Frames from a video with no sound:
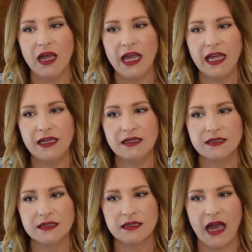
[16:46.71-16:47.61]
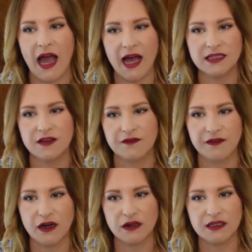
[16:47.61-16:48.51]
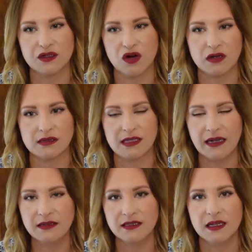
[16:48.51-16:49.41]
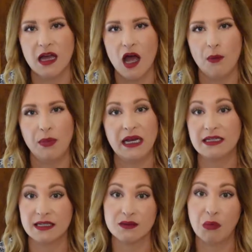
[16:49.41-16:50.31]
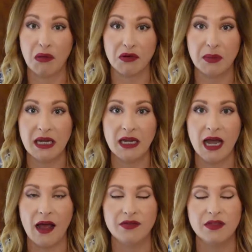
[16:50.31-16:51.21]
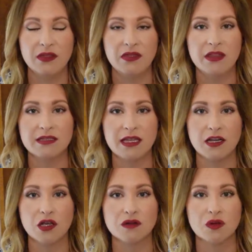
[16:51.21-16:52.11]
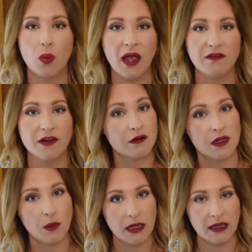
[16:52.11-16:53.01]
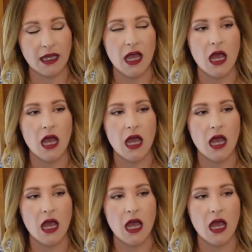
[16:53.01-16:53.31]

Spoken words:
It has a fairly strong scent, but it doesn't bother me, and the scent goes away fairly quickly.